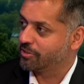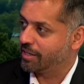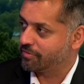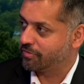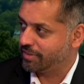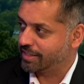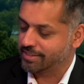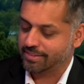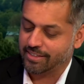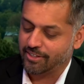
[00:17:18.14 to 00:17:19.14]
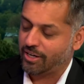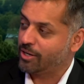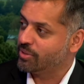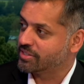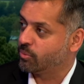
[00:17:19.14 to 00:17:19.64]
you have to flex it. I
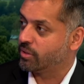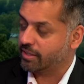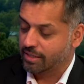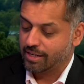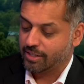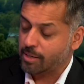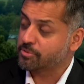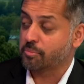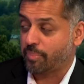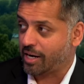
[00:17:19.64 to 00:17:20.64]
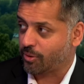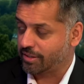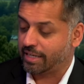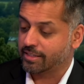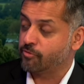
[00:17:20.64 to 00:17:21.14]
always say when it comes to power,
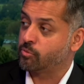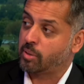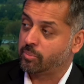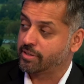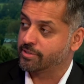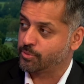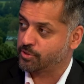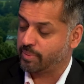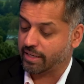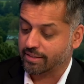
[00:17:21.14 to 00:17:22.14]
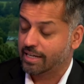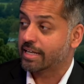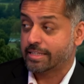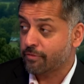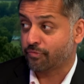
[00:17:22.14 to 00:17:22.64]
I'll give Republicans respect.
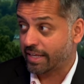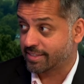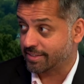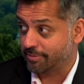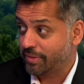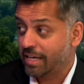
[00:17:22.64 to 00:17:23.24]
They flex it.